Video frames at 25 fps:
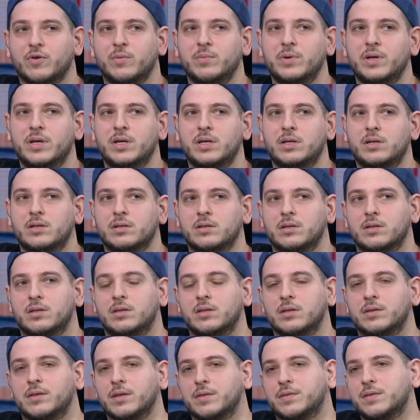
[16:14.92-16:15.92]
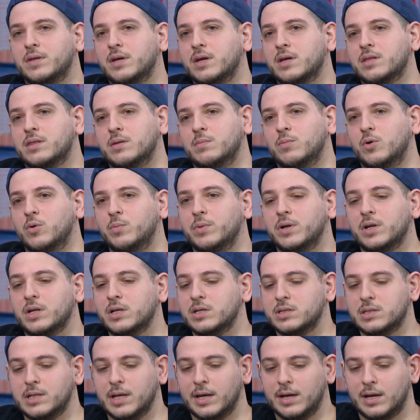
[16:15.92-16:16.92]
me, the thing at the moment
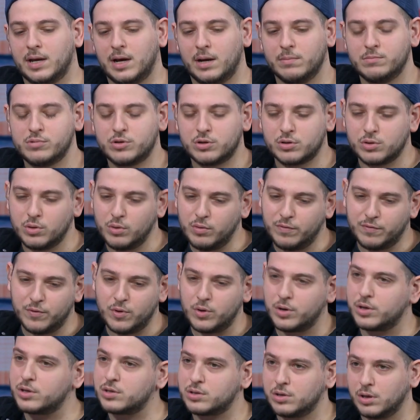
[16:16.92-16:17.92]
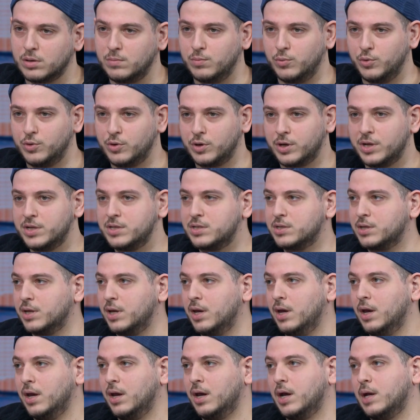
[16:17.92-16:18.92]
is like I'm so focused on Moonrise,
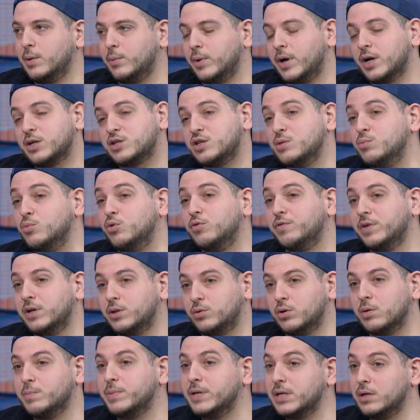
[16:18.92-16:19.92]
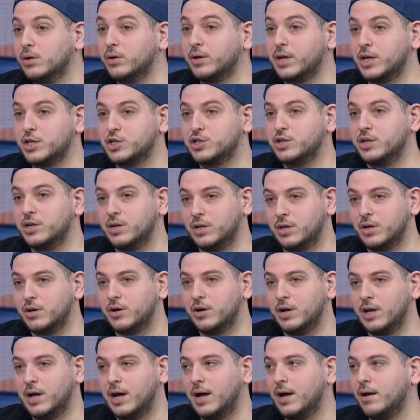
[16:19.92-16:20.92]
and we're actually moving to a big location in a year
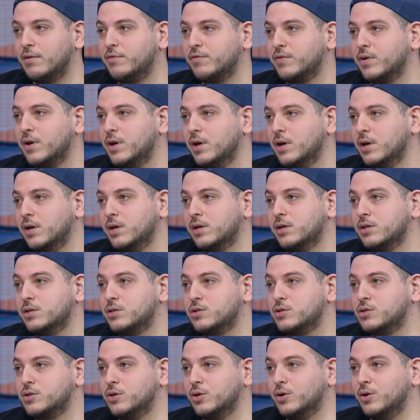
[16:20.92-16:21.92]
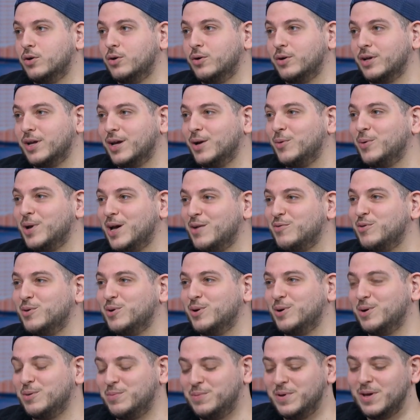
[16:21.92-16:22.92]
and a half. Ooh. So yeah, we have
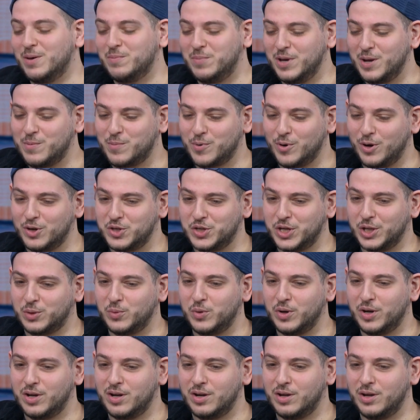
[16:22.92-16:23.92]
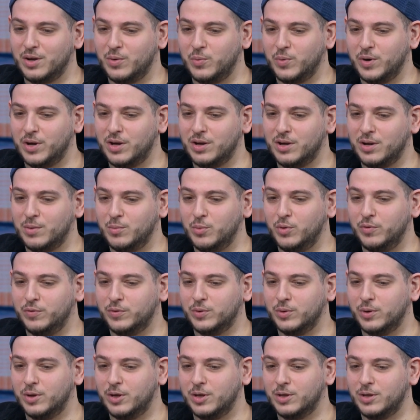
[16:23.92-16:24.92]
a big project. We're gonna move
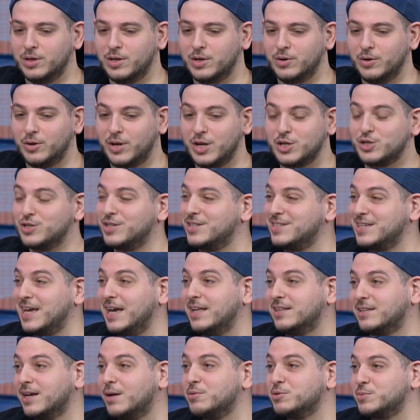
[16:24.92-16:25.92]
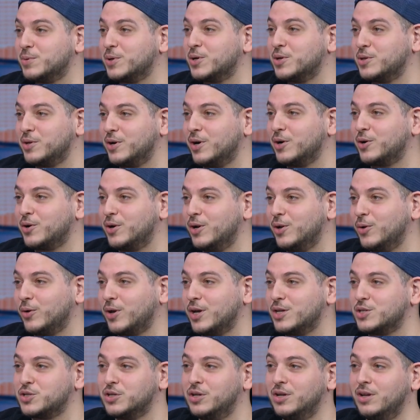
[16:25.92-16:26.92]
to a location that's 8 times bigger than our current location.